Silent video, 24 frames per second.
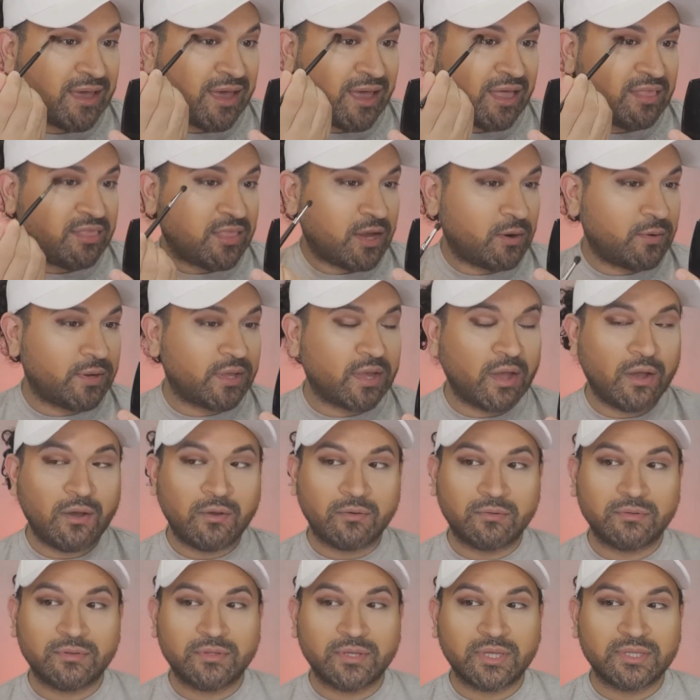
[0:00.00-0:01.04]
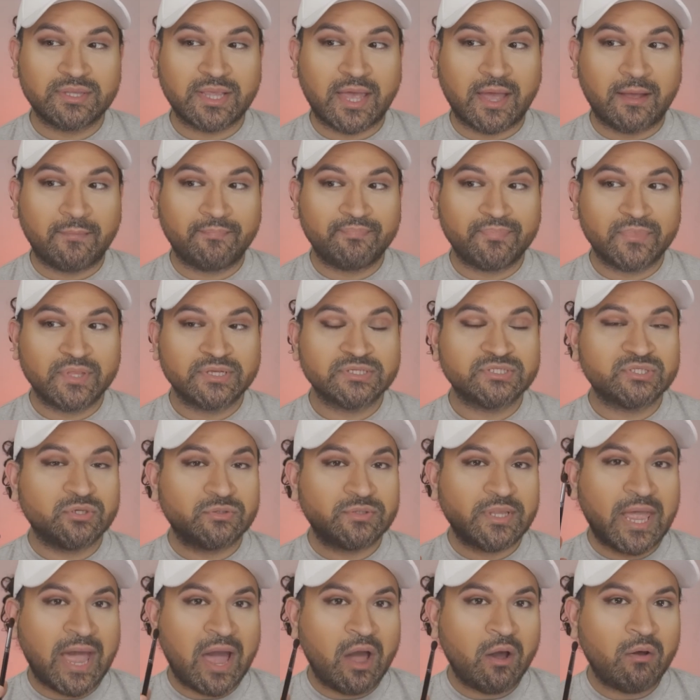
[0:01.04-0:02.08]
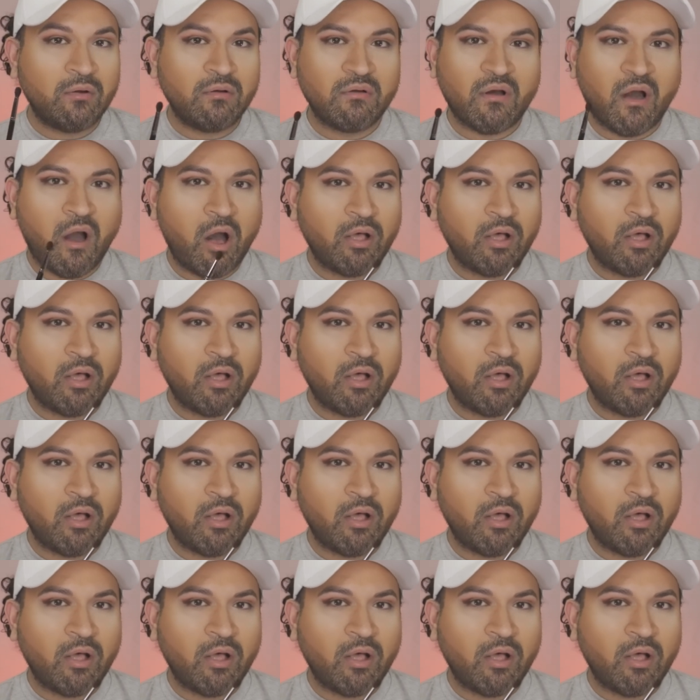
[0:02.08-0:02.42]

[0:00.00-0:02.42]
and there we go. Look at that. So now